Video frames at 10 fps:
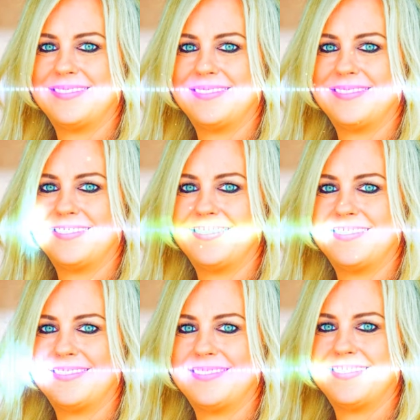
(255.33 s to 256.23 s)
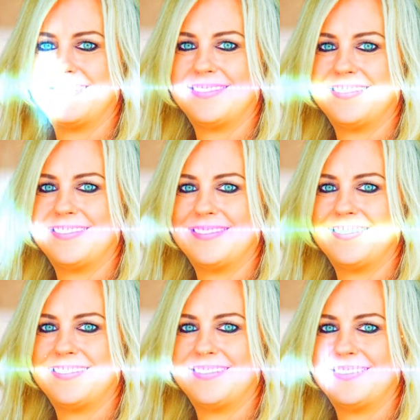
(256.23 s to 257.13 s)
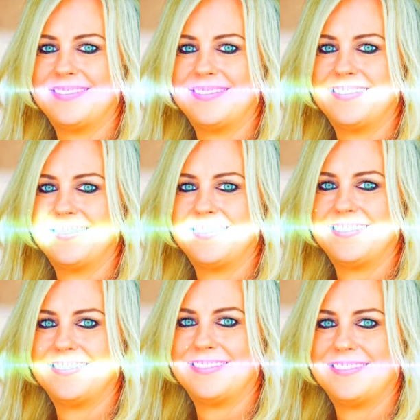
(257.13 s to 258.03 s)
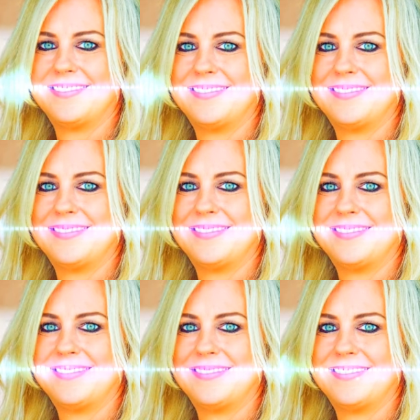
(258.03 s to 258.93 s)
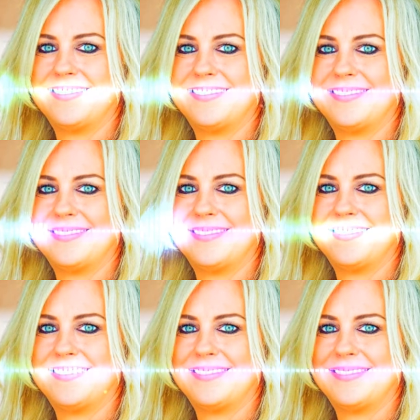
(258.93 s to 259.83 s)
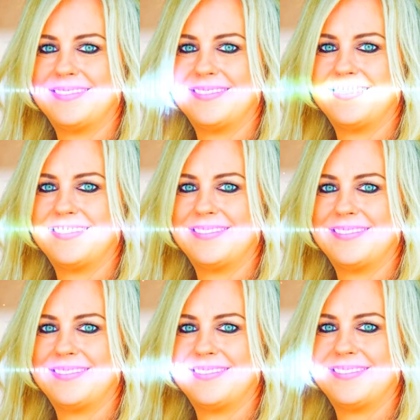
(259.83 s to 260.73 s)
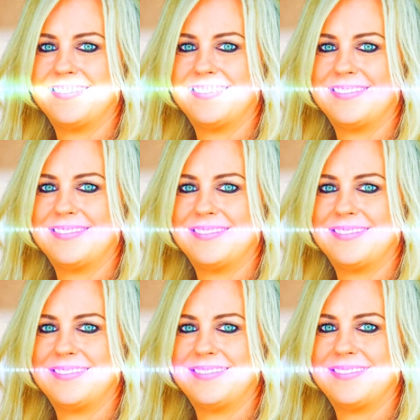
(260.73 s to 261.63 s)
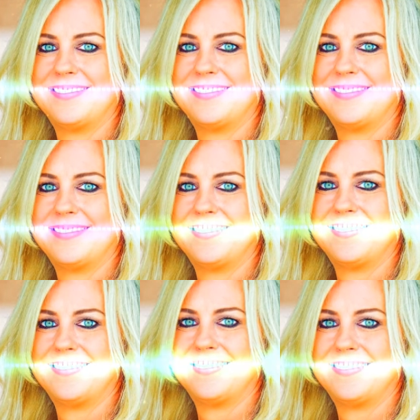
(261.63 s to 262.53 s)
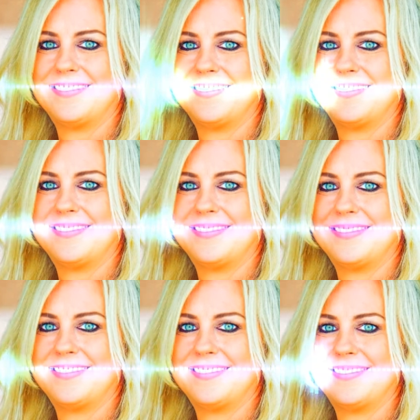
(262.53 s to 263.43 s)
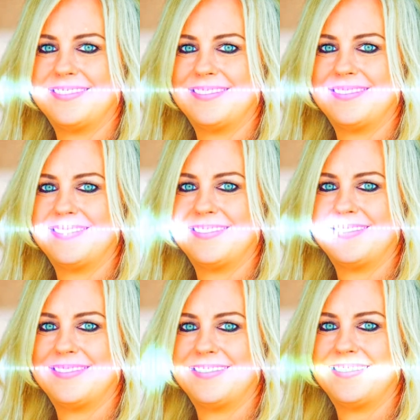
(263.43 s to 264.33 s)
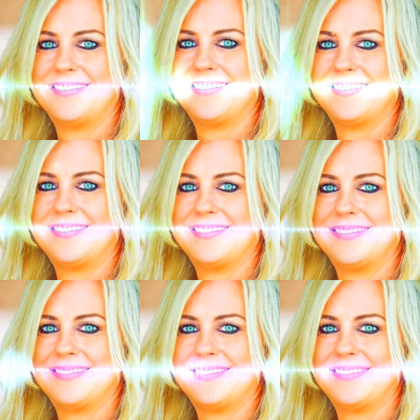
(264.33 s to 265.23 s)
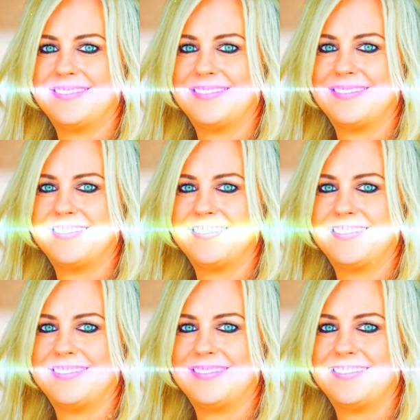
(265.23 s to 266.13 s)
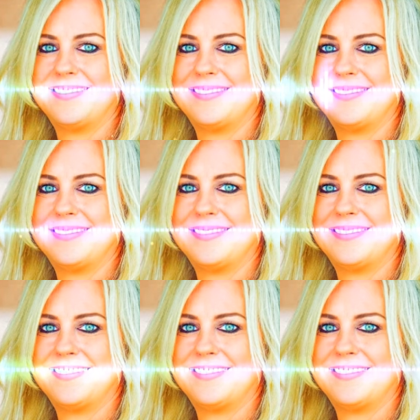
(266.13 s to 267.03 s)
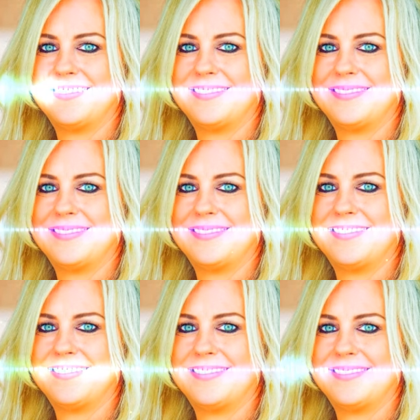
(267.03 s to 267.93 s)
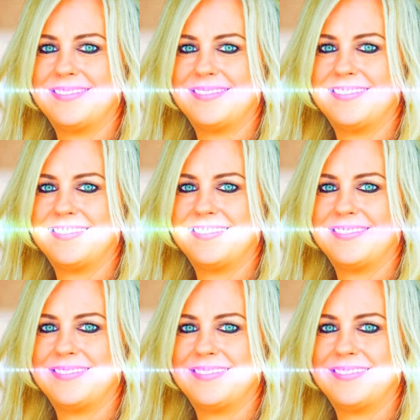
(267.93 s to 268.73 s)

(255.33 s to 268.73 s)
And once you kind of connect to this feeling of safe, supportive, mothering kind of energy, caretaking energy, I want you to imagine like an elevator, it can come back up through you. You see, we want to connect you to the light from above and below,